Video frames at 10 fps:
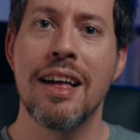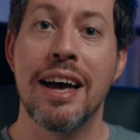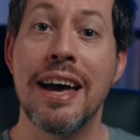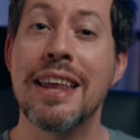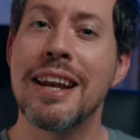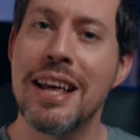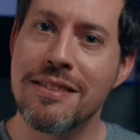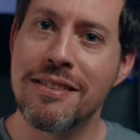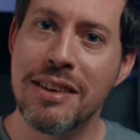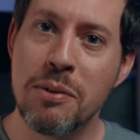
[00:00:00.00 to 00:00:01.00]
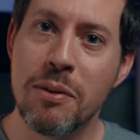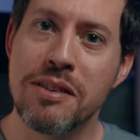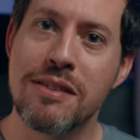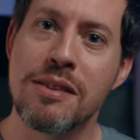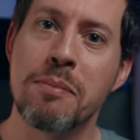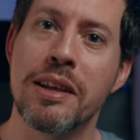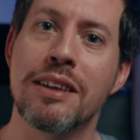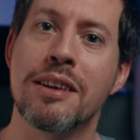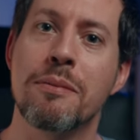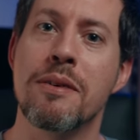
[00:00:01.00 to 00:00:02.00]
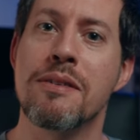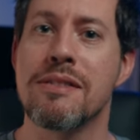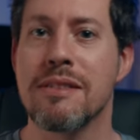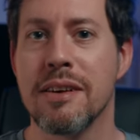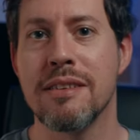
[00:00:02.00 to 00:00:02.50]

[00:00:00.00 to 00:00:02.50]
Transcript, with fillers: unless you wanted something that was